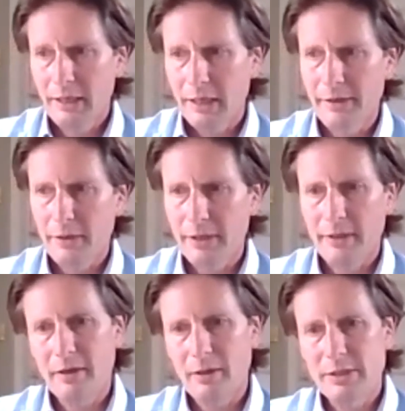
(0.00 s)
I know
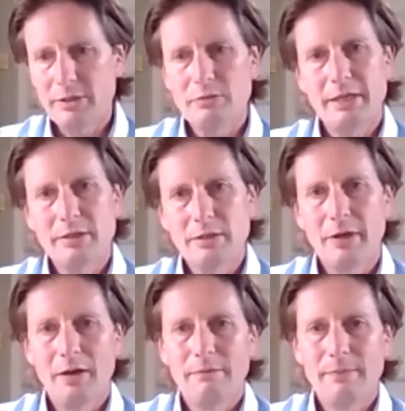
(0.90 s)
another company's just raised
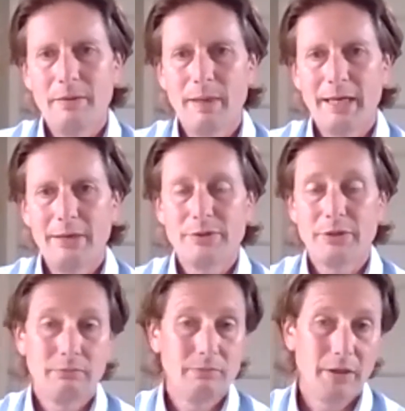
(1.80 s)
£2.5 million
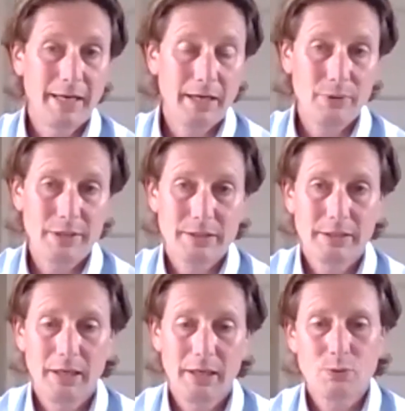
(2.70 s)
on Aquis in
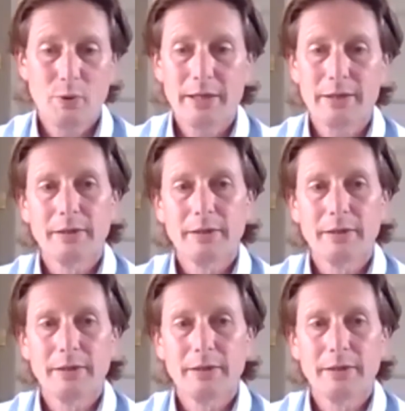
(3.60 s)
the last week,